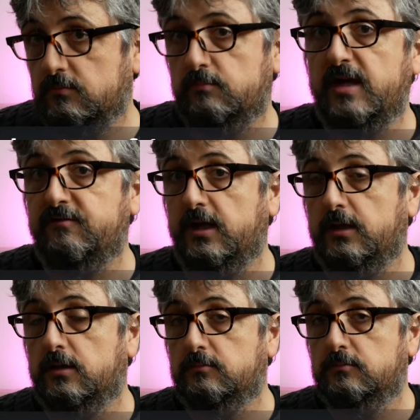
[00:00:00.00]
my file.
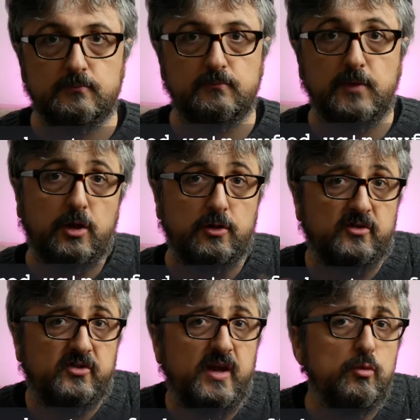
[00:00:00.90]
In
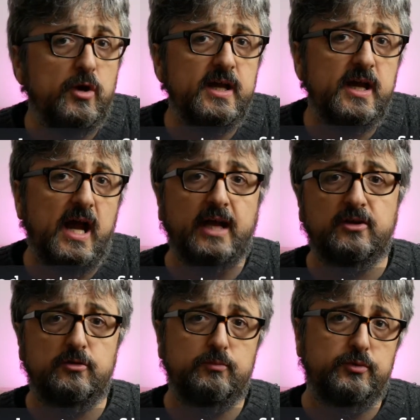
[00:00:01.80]
the same way, I
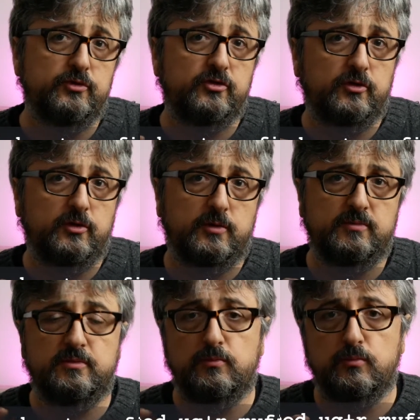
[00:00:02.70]
can put
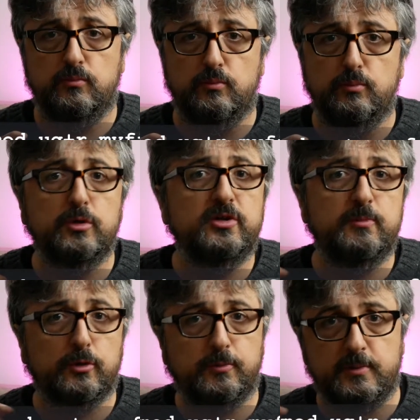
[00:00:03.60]

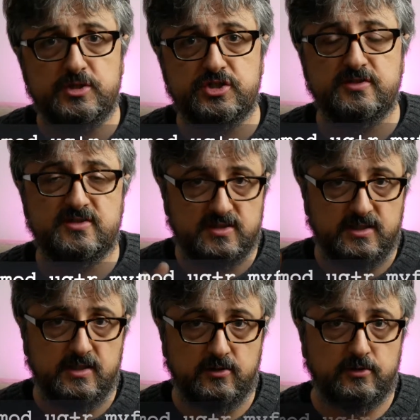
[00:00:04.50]
multiple permissions
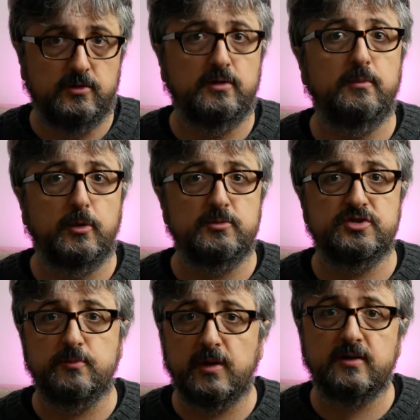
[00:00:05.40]
in the
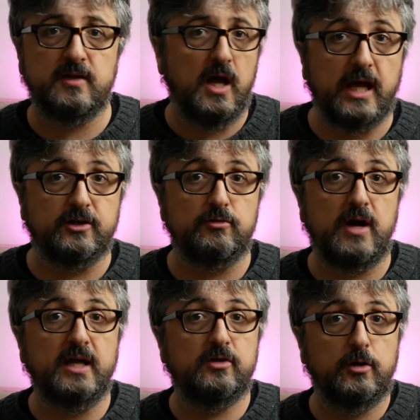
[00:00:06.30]
permission part. I can
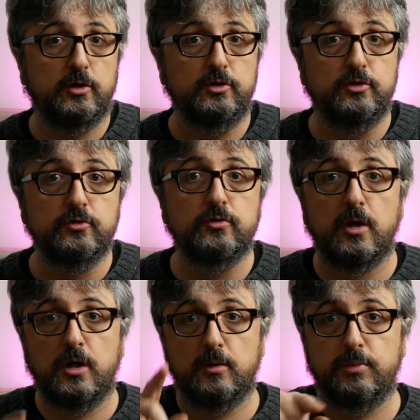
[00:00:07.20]
write U
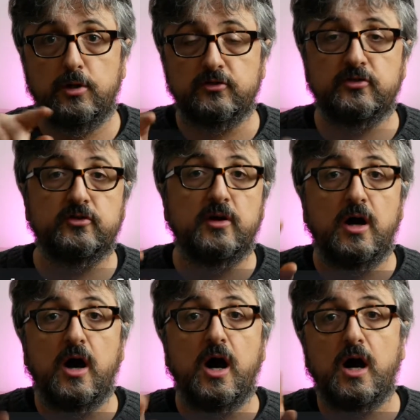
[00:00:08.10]
plus
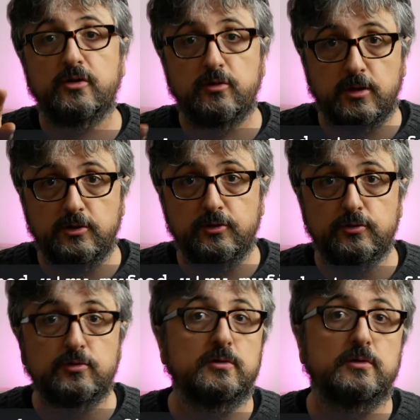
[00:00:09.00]
RW,